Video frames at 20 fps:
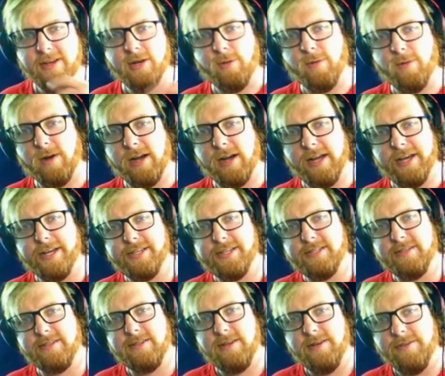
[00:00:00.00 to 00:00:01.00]

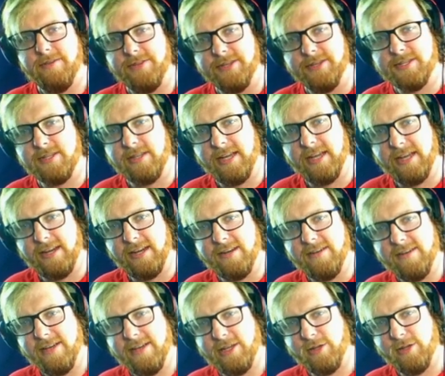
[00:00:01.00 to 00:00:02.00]
Whereas this lane,
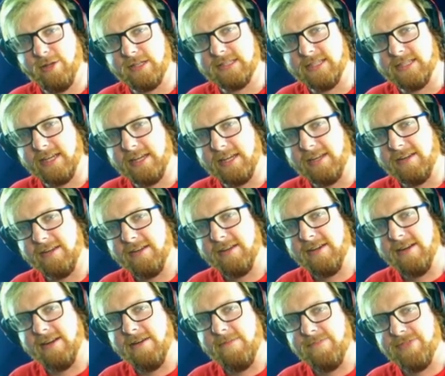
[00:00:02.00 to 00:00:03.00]
it looks like
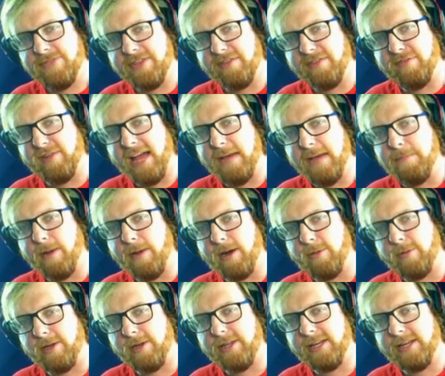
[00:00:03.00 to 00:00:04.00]
the flat
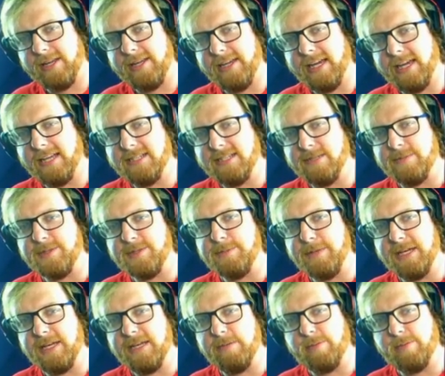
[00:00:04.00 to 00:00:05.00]
part where they can gain some
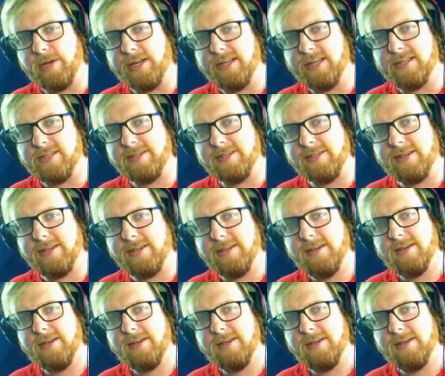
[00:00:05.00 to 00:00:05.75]
speed pretty easily